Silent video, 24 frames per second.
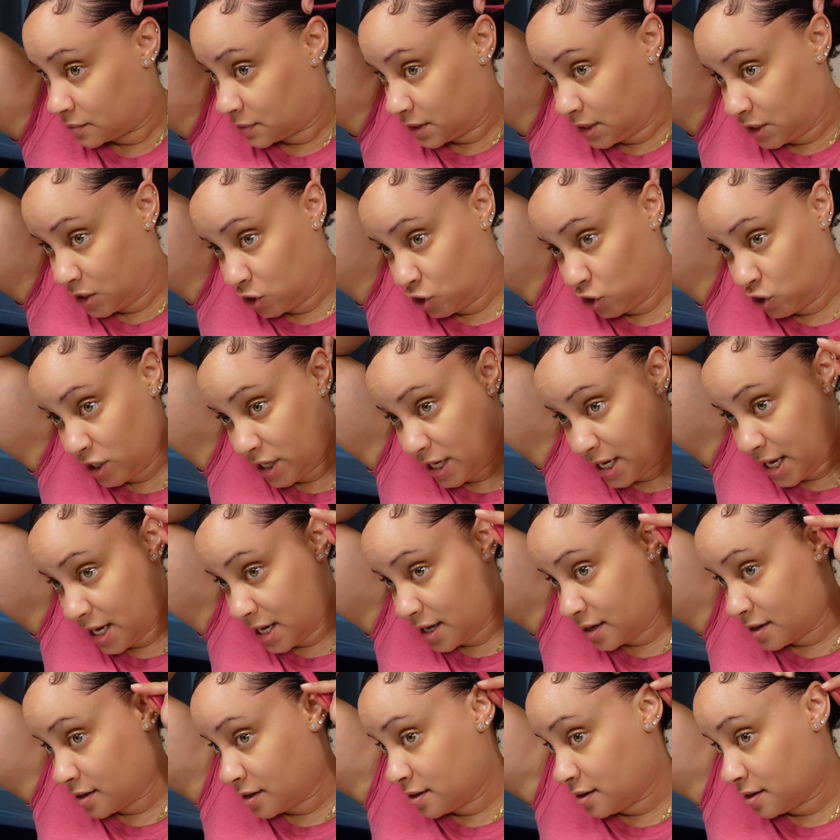It's your
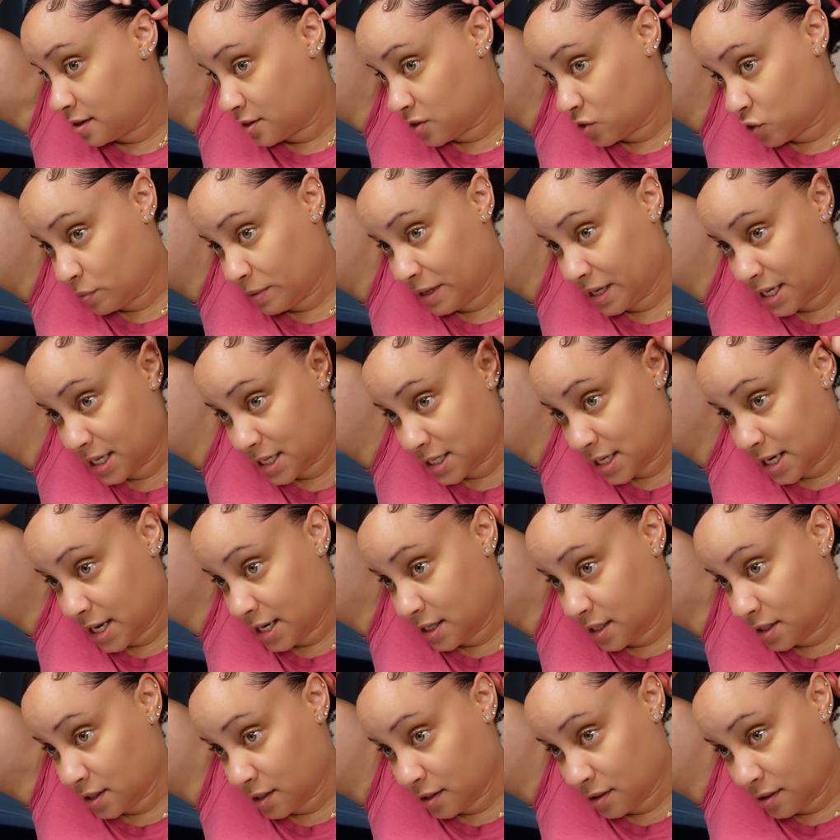hair. There's nobody going to say
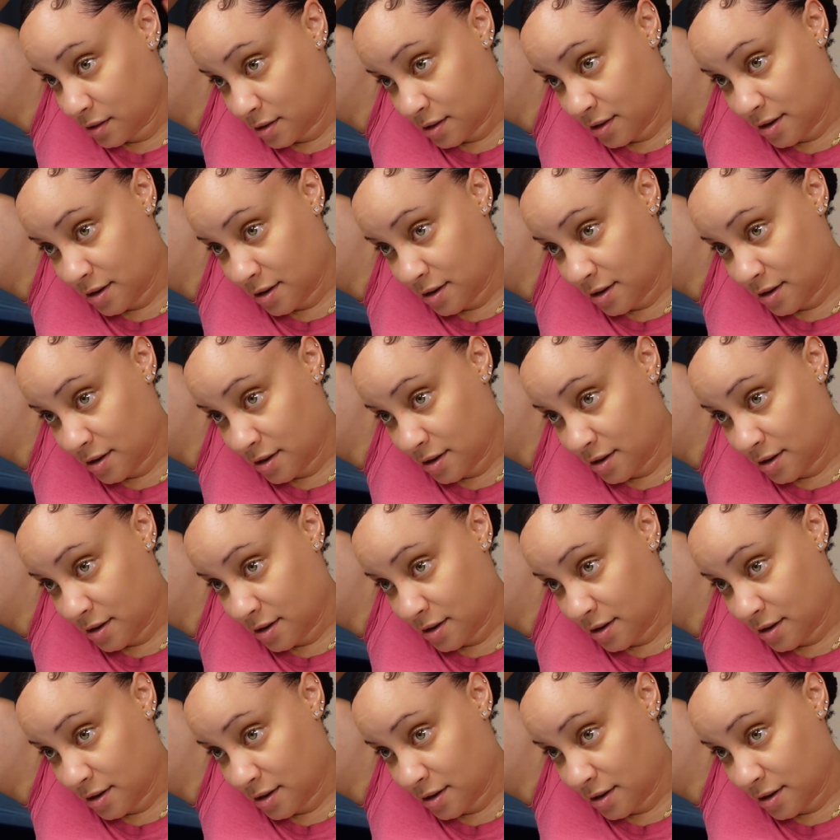anything.